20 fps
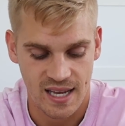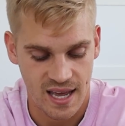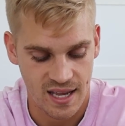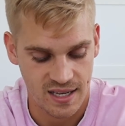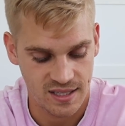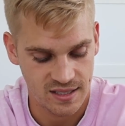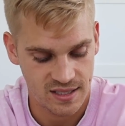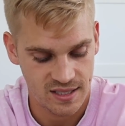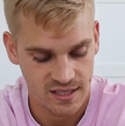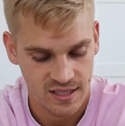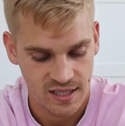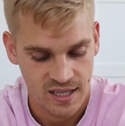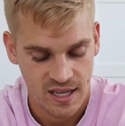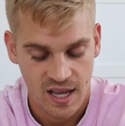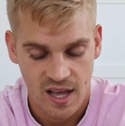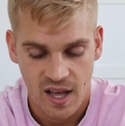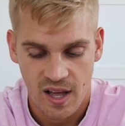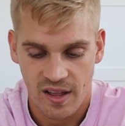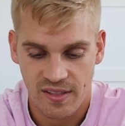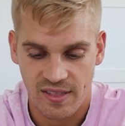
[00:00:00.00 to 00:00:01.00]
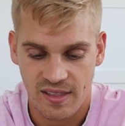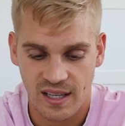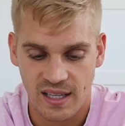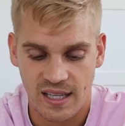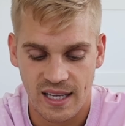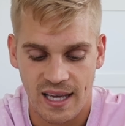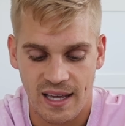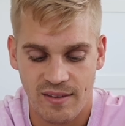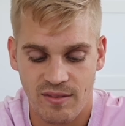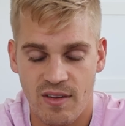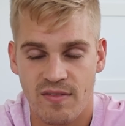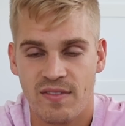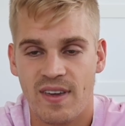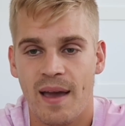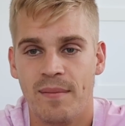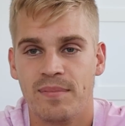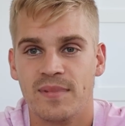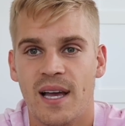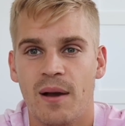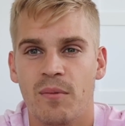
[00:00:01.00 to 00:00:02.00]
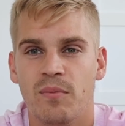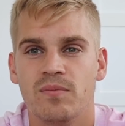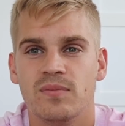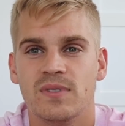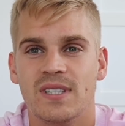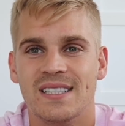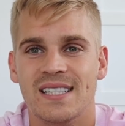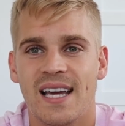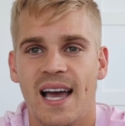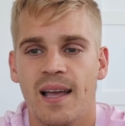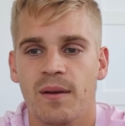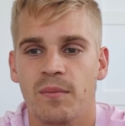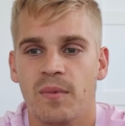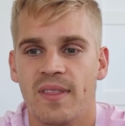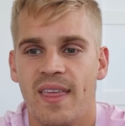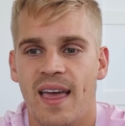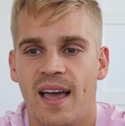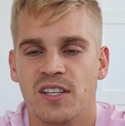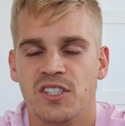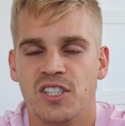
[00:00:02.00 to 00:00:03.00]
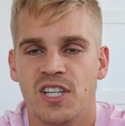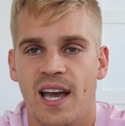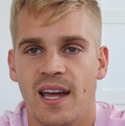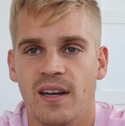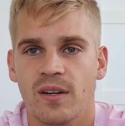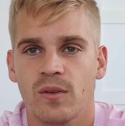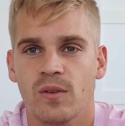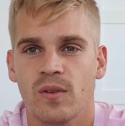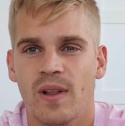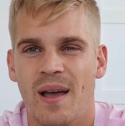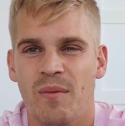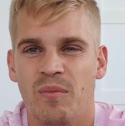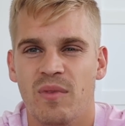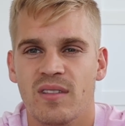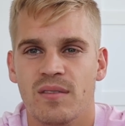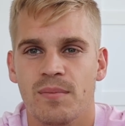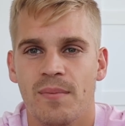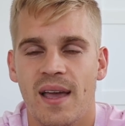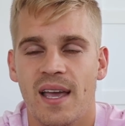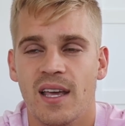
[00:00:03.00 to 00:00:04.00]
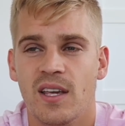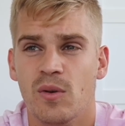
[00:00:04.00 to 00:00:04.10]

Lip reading: And I think if you've kept up to date with our channel and with me,